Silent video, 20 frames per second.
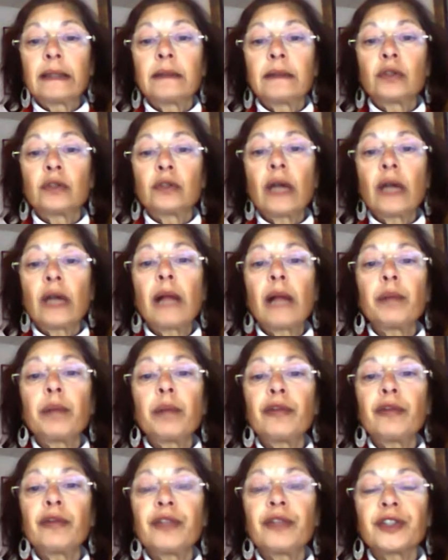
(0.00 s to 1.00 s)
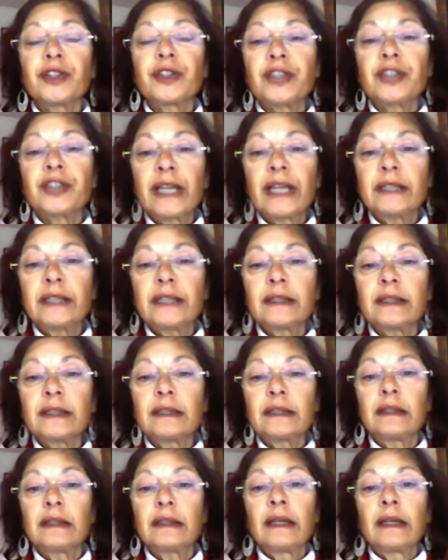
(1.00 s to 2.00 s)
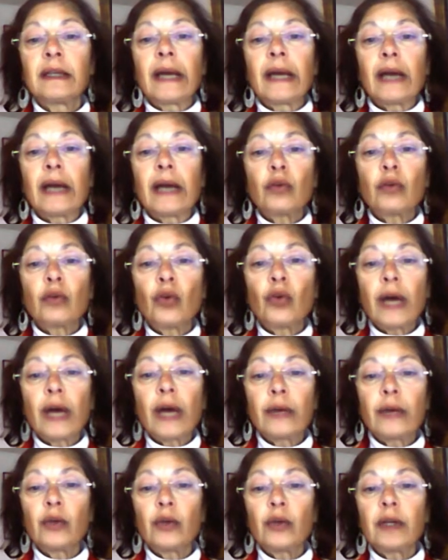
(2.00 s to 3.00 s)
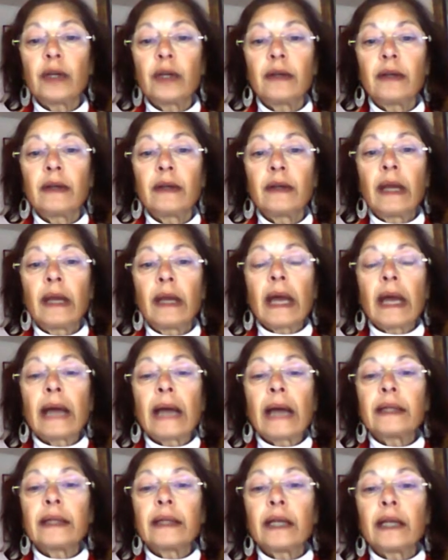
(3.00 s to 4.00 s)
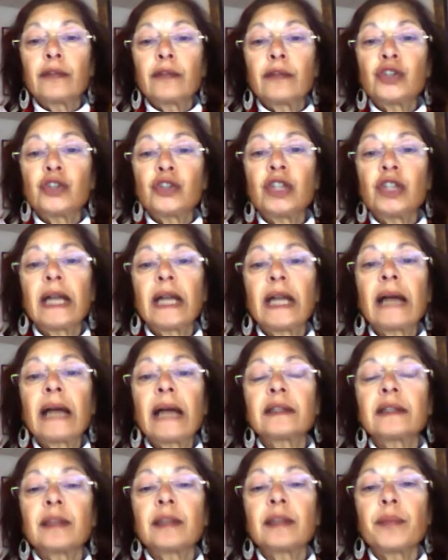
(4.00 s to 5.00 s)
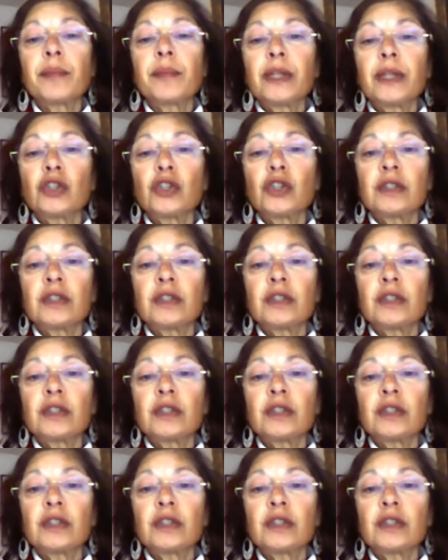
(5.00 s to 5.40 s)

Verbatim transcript: to help her feel centered and grounded, and that if she had something to